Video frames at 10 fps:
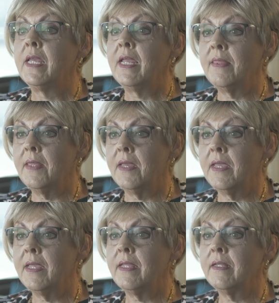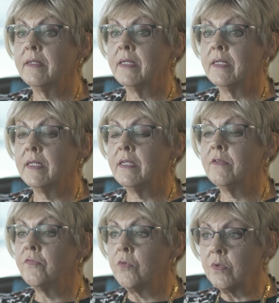And they uh,
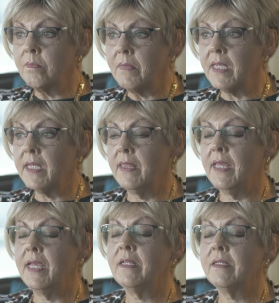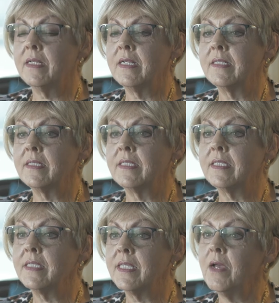informed me that
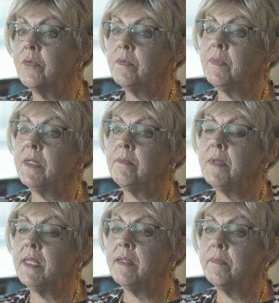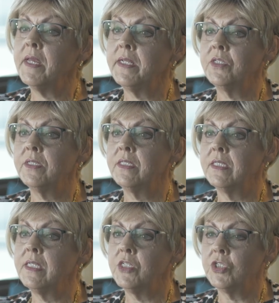since I would be meeting patients
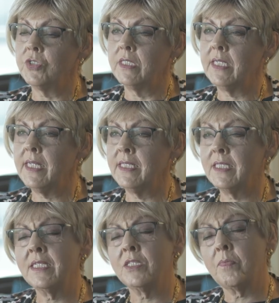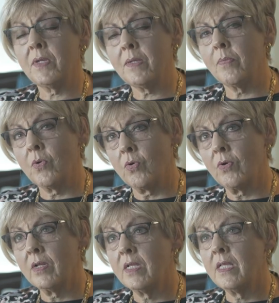initially, and since
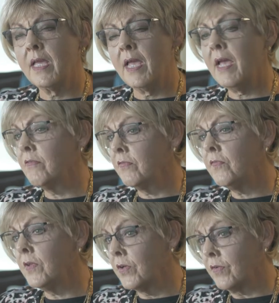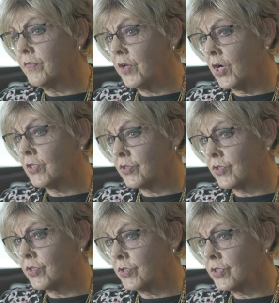people have a fear of
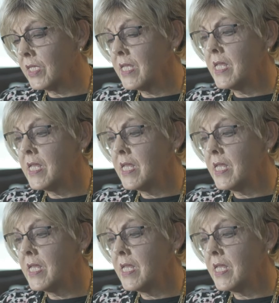doctors,